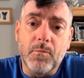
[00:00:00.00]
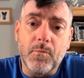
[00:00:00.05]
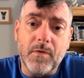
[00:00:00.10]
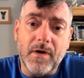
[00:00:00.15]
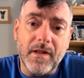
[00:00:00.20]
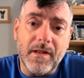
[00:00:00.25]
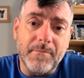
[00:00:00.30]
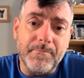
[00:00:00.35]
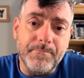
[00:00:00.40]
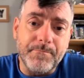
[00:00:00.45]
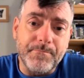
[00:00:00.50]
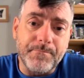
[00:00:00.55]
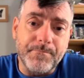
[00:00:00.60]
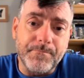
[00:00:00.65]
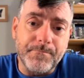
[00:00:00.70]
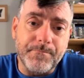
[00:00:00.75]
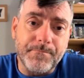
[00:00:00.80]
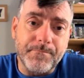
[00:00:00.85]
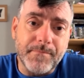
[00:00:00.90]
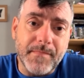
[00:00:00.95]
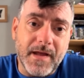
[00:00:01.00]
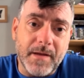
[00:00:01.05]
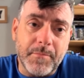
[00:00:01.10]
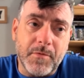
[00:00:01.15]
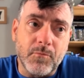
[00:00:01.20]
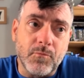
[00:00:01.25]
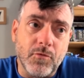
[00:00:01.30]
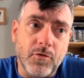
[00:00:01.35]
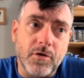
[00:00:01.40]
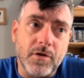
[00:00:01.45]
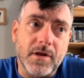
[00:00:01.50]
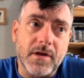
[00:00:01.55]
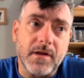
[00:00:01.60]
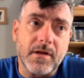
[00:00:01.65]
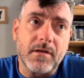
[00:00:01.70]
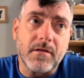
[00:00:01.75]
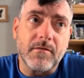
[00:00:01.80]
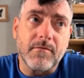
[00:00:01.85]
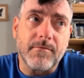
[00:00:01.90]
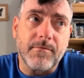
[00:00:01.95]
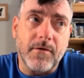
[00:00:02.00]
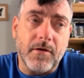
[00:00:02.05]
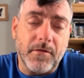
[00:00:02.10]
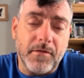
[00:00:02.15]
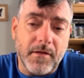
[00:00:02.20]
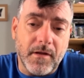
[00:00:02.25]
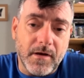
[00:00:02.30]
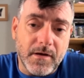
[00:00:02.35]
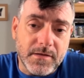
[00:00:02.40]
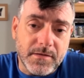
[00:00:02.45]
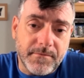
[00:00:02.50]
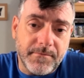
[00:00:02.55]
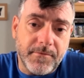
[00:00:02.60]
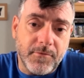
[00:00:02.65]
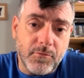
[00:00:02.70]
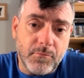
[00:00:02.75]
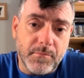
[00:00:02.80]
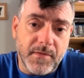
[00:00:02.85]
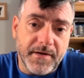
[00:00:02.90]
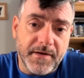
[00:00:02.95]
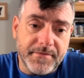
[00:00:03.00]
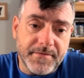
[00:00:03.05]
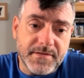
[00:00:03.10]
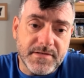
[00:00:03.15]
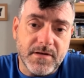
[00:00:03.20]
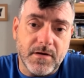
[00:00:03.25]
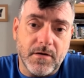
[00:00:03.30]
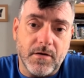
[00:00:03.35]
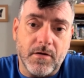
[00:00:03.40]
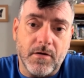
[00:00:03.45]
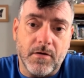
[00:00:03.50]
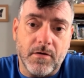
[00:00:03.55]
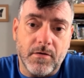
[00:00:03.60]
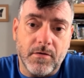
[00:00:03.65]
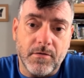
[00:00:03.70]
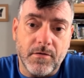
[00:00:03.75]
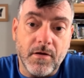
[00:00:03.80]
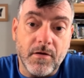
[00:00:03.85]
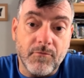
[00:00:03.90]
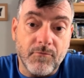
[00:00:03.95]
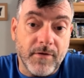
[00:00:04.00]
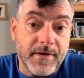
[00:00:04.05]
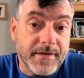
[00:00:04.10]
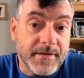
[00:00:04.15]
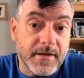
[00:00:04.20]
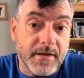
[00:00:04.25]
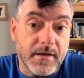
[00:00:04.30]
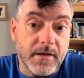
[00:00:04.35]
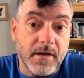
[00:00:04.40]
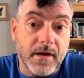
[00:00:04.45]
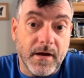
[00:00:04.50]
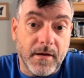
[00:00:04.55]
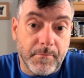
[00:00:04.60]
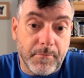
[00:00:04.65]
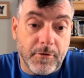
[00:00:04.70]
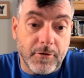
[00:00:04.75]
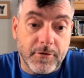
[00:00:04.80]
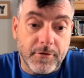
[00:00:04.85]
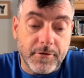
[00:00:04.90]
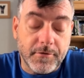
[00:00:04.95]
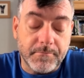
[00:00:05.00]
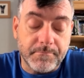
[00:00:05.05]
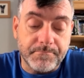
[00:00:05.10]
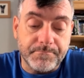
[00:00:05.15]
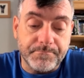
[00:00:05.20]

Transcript: Well, I've been working for the last few months on writing a book,